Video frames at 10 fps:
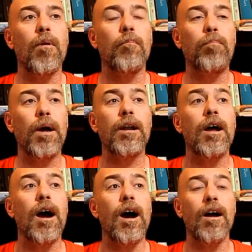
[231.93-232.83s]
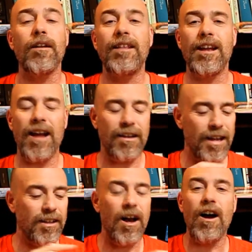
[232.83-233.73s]
but uh, they got
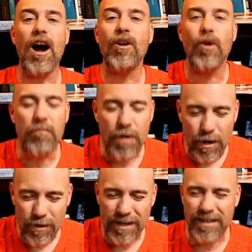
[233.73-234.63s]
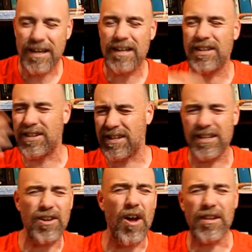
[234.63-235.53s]
like the autoimmune diseases and
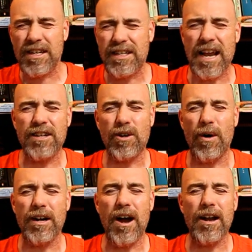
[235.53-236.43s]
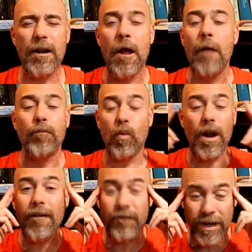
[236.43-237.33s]
just all these things going on. And what
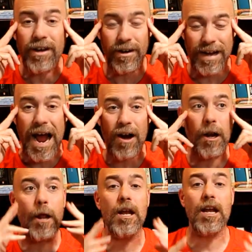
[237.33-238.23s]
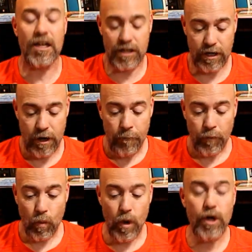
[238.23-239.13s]
I figured out is it
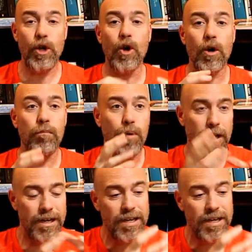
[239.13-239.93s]
when you're putting